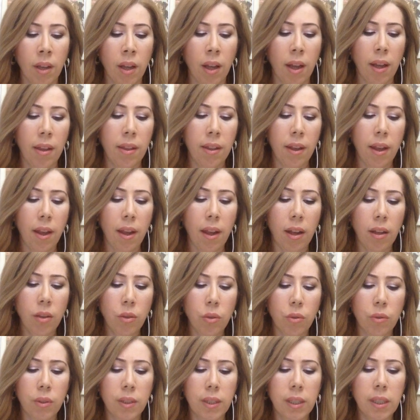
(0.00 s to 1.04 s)
At the end
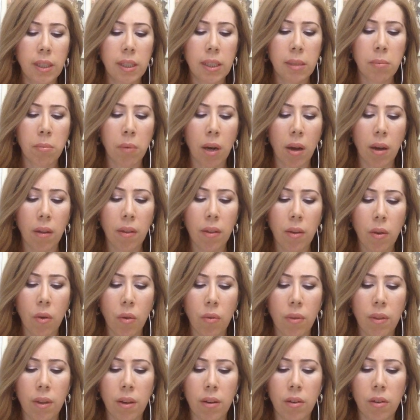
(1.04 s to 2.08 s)
of 6 months
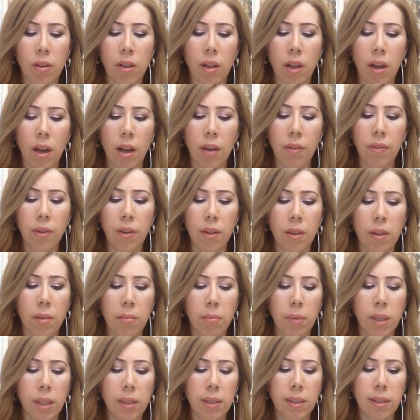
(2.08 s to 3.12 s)
of their life in the
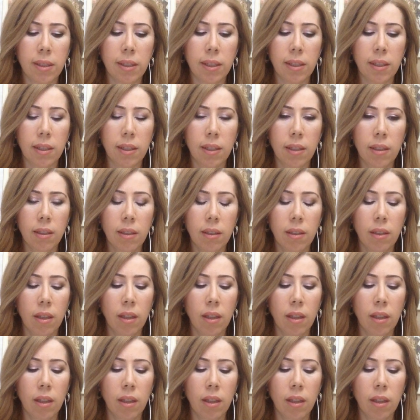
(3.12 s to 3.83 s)
big city,